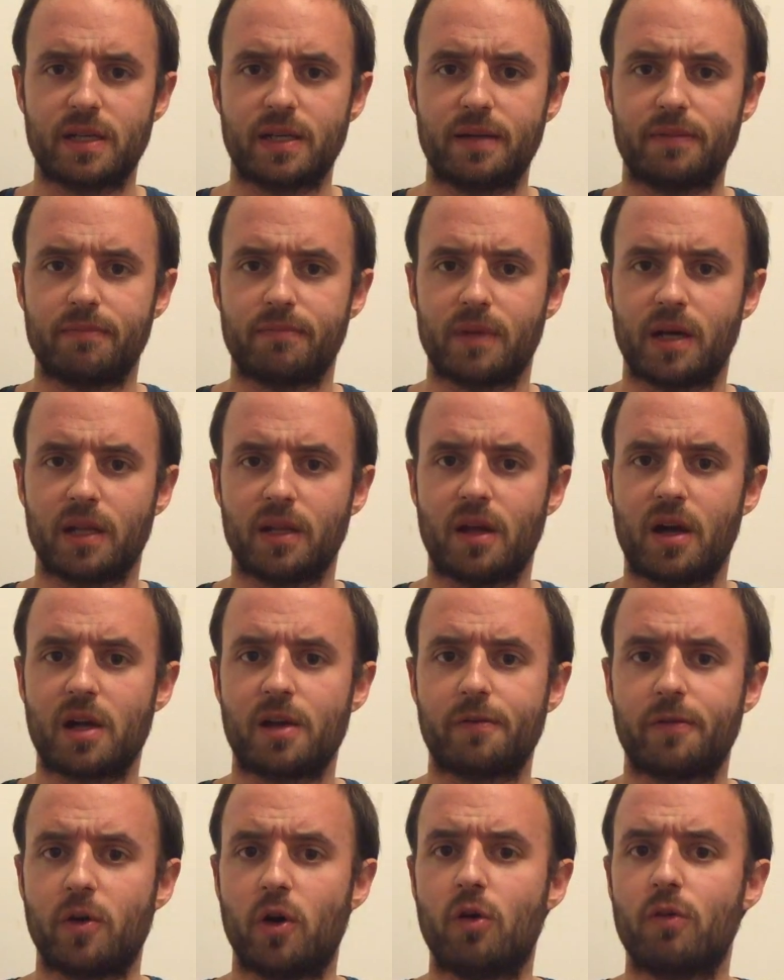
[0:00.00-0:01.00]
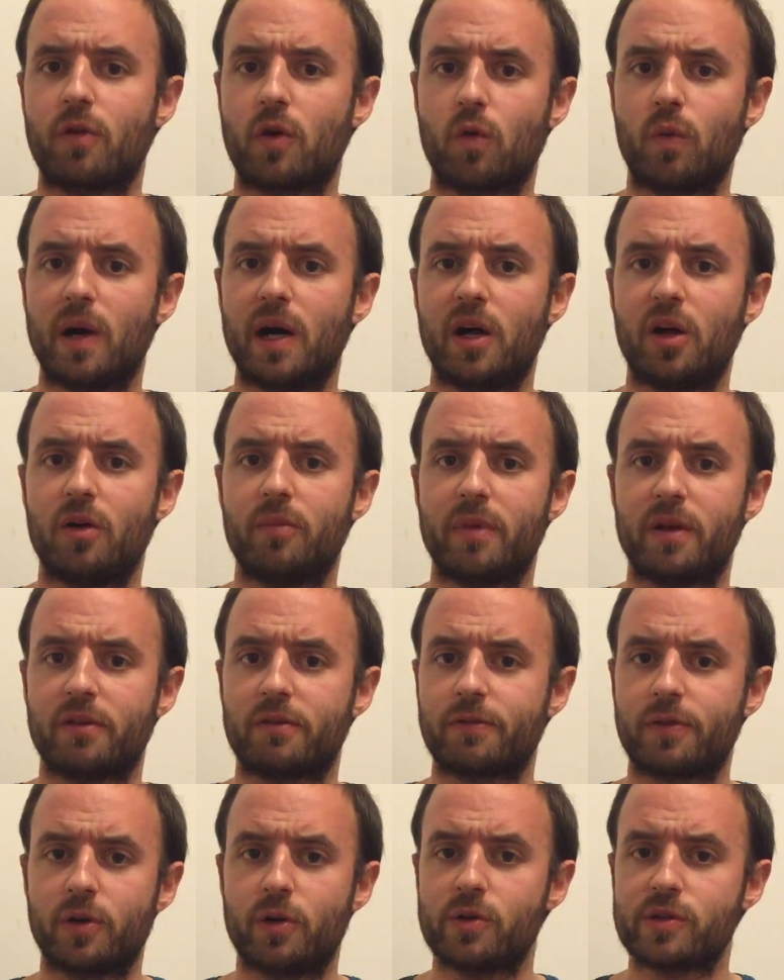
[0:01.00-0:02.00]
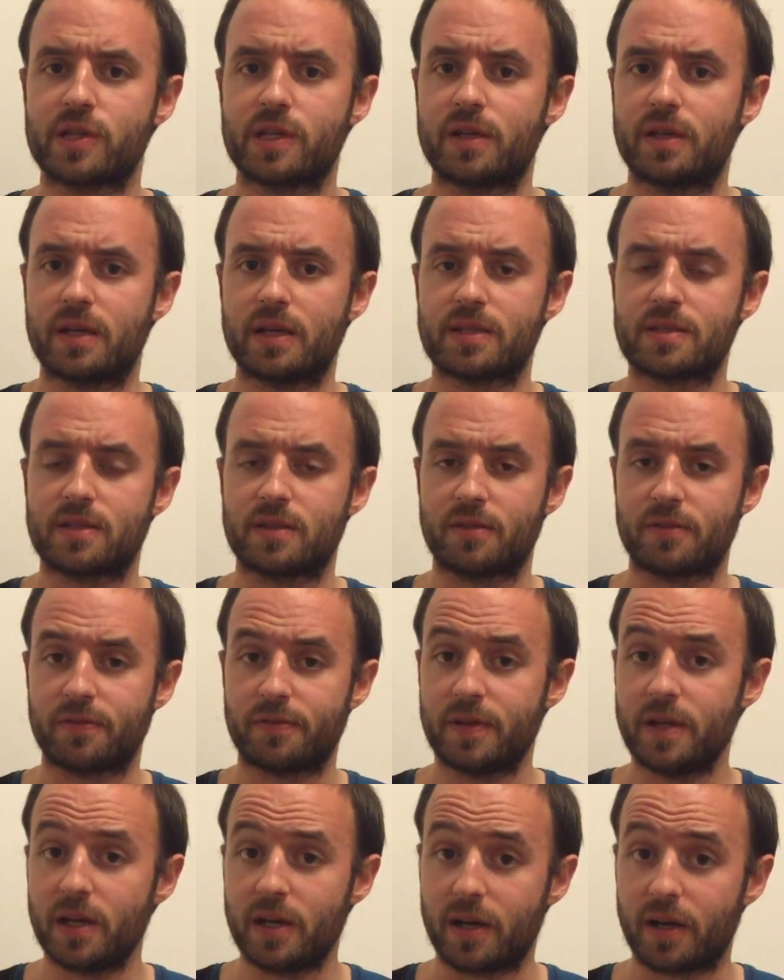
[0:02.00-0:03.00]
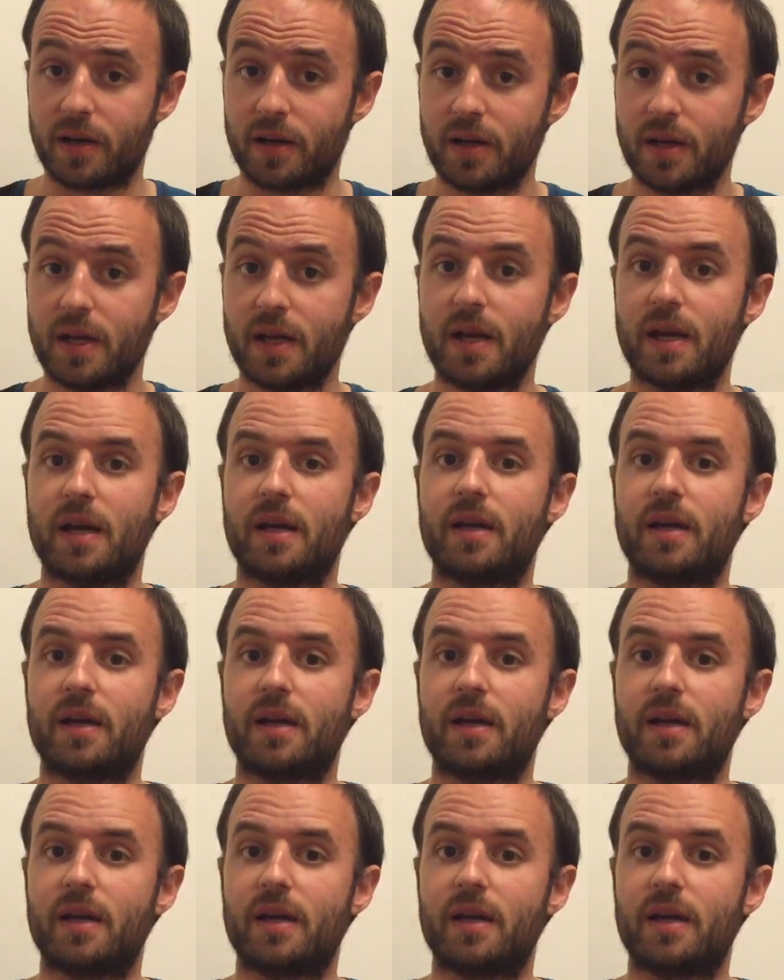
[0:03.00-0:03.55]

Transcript: a lot of overwhelm and frozenness and fear,